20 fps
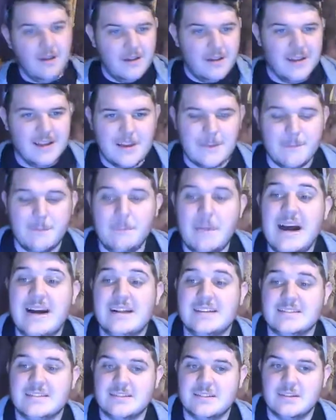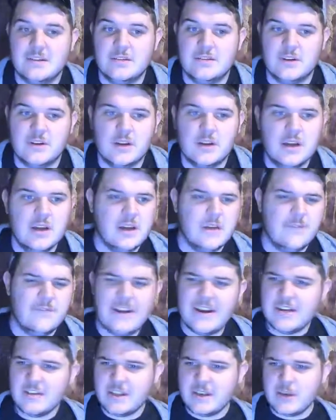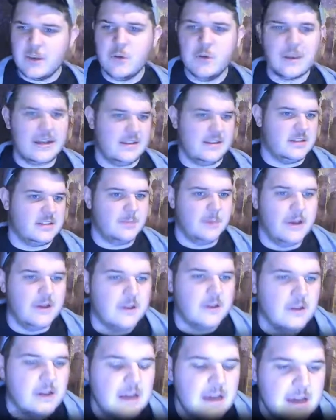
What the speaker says: Mind Sliver. Fairly new kind of spell.